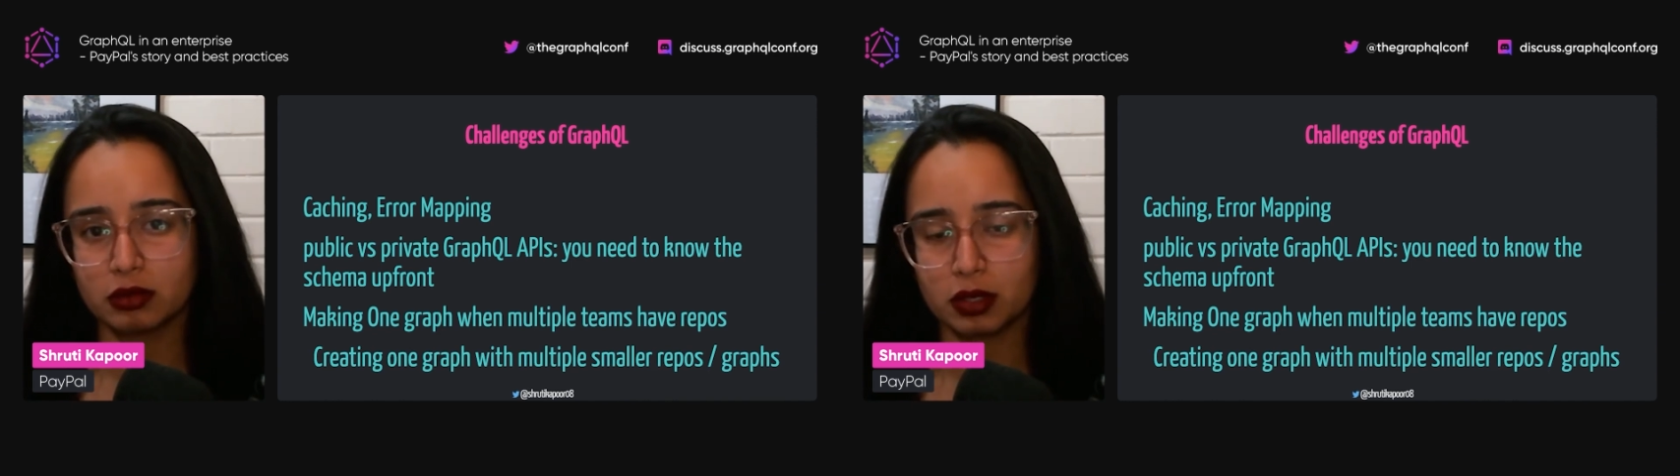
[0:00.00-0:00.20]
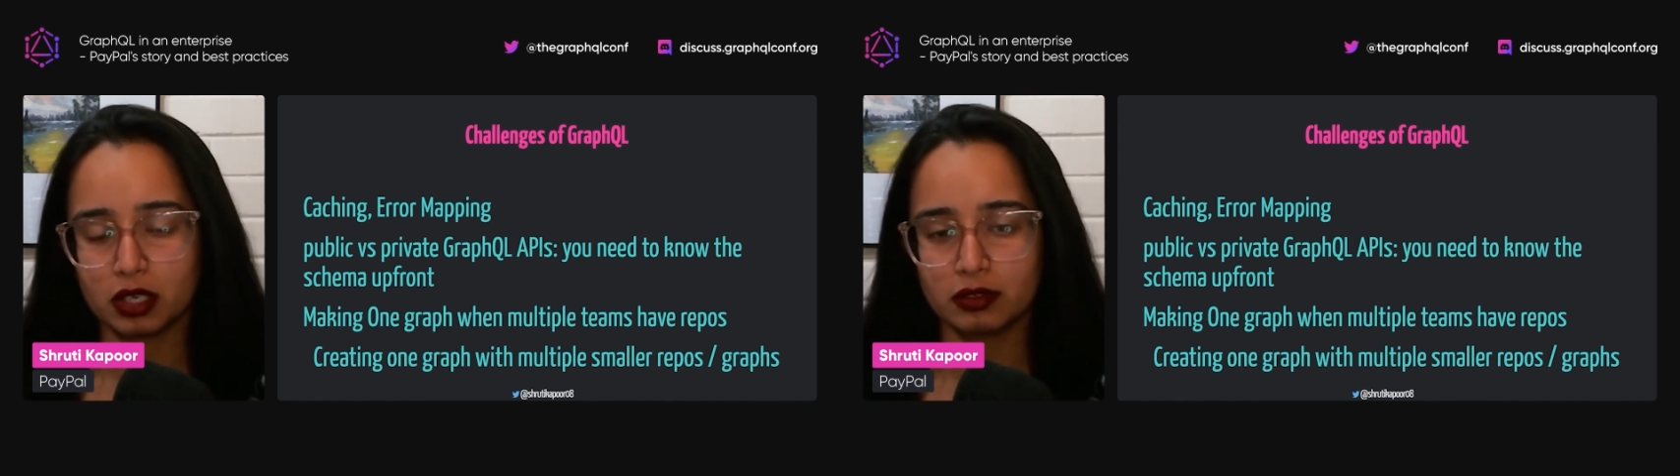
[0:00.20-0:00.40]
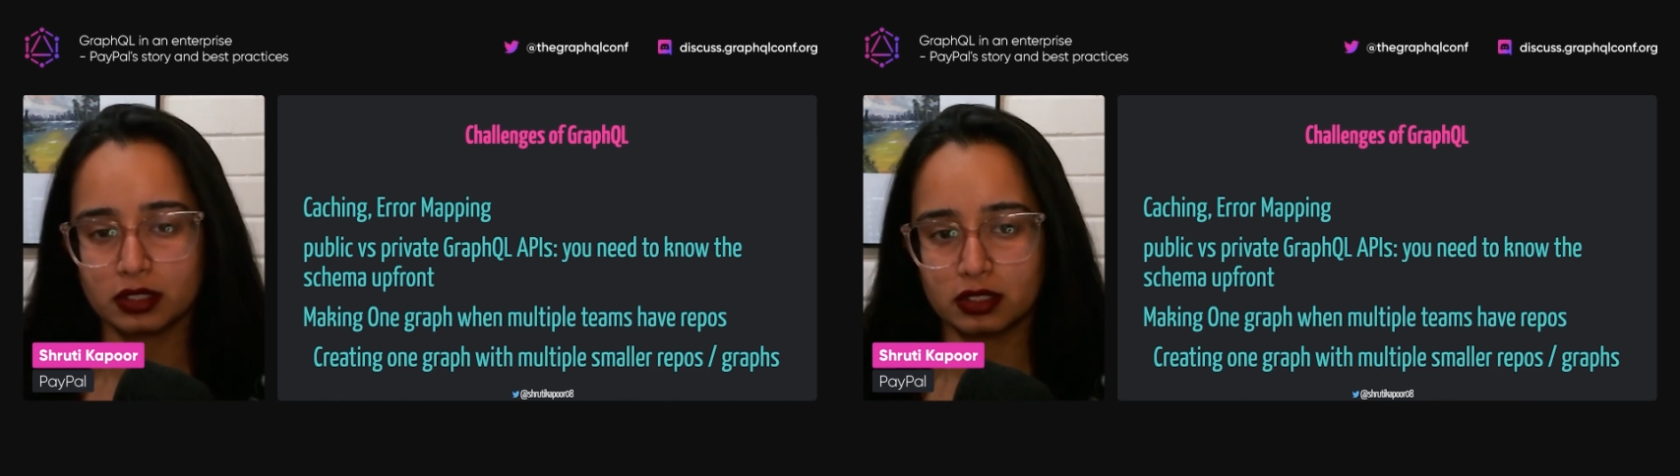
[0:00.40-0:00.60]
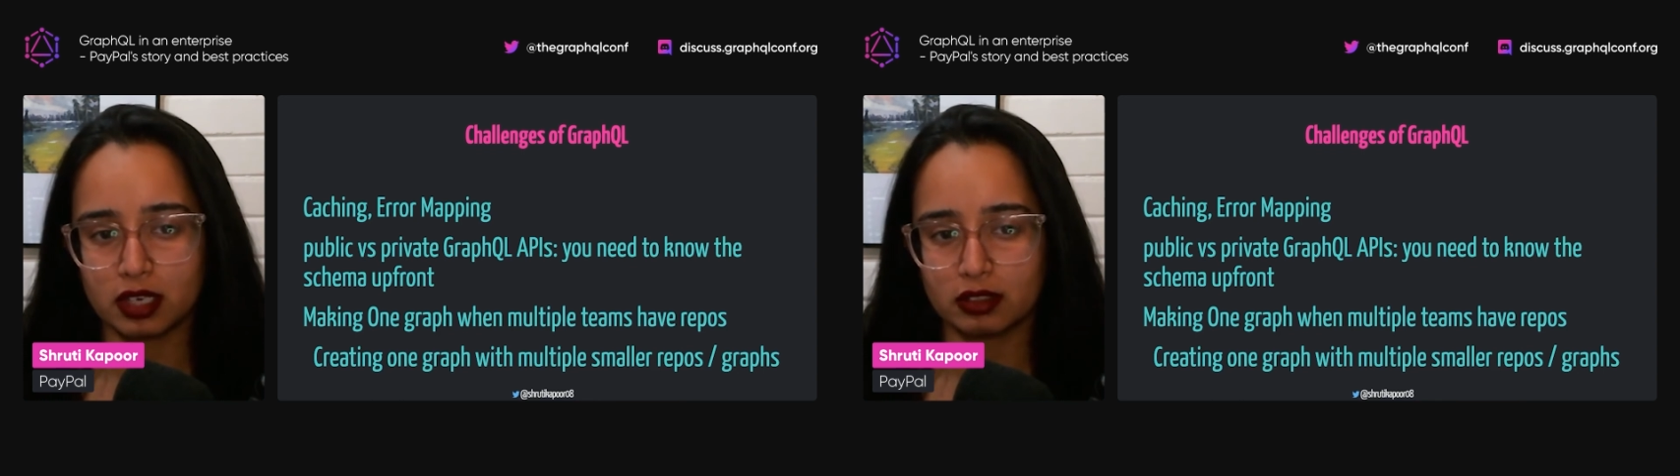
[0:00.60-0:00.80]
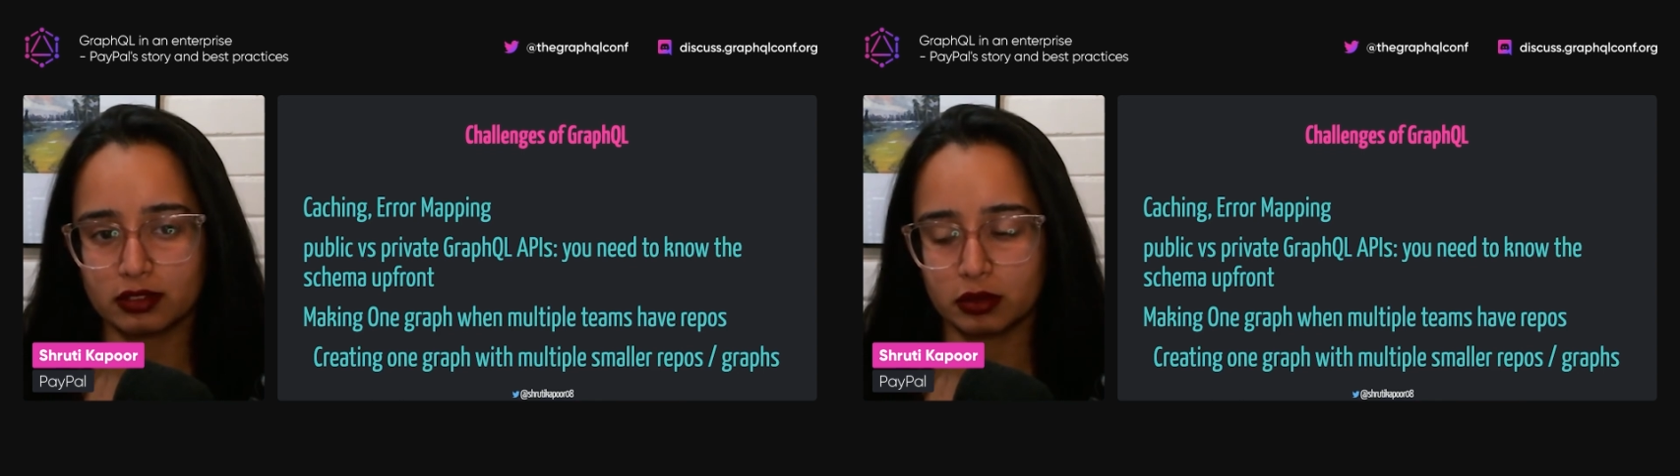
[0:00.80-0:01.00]
work with
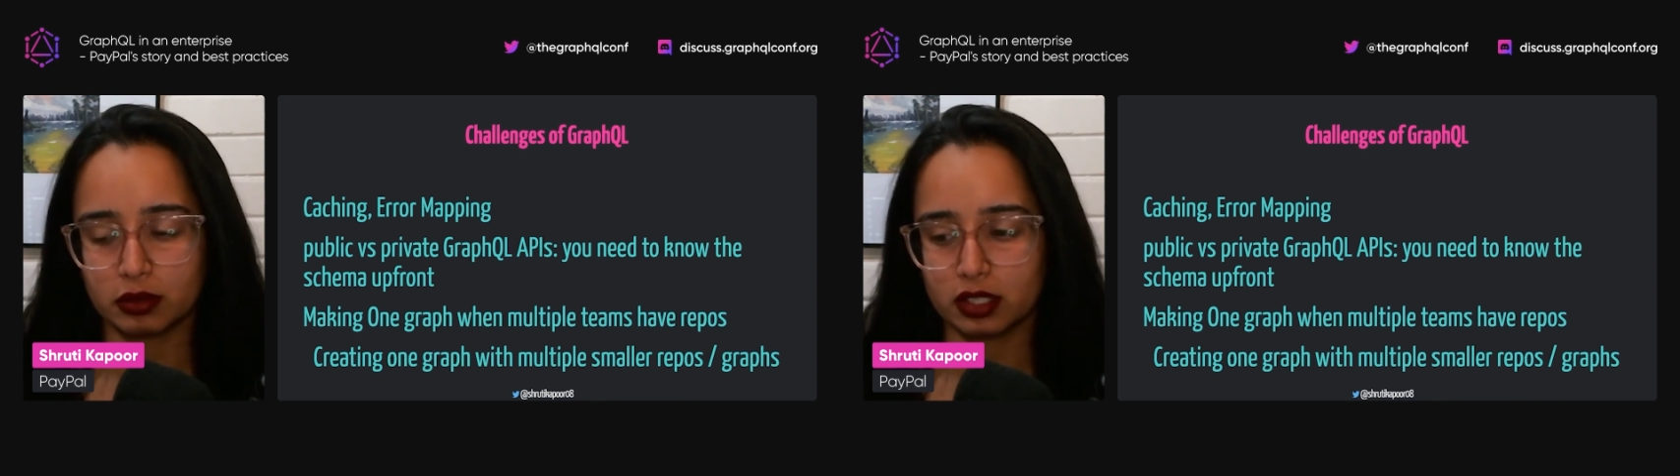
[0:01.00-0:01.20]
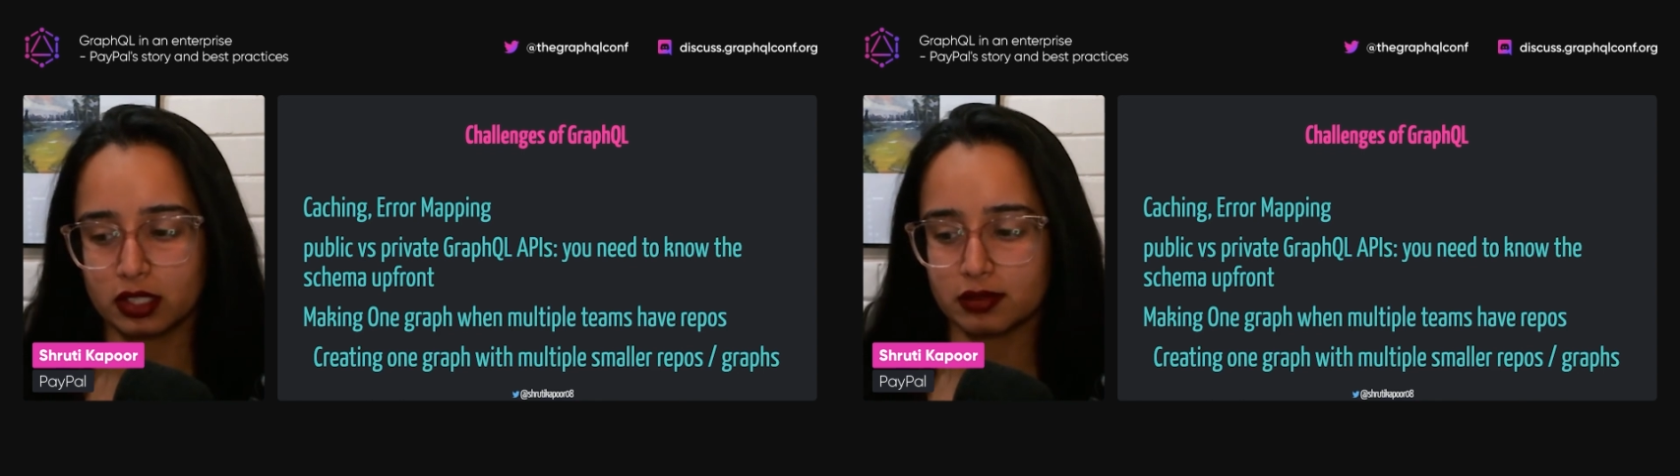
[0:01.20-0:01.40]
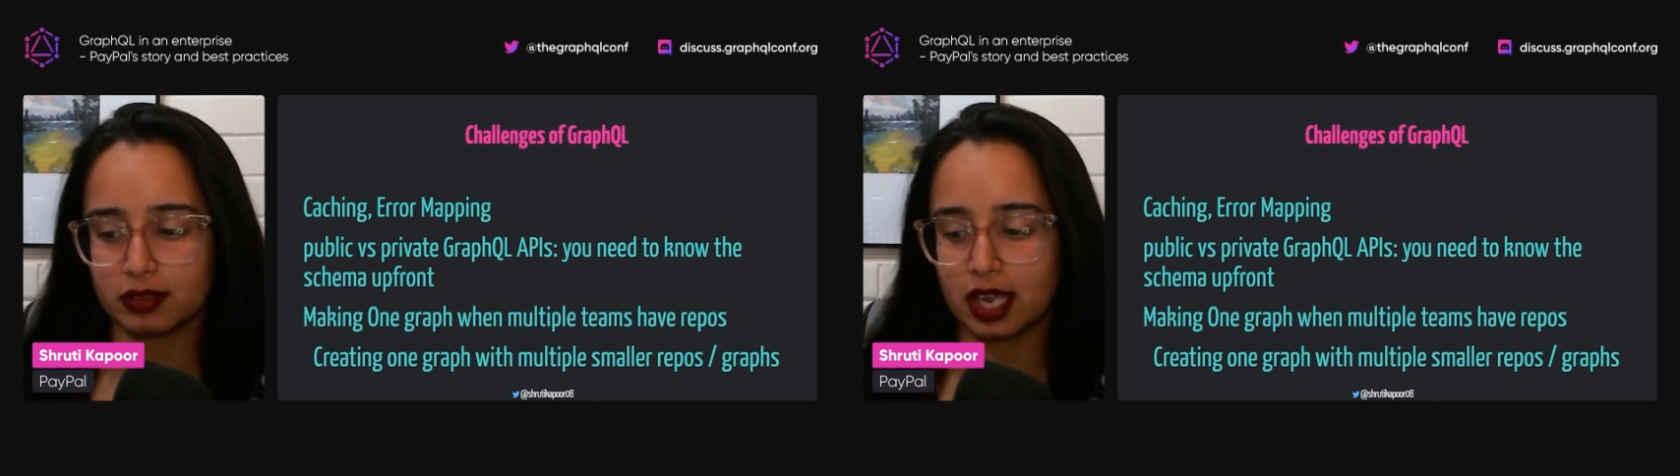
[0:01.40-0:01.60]
GraphQL because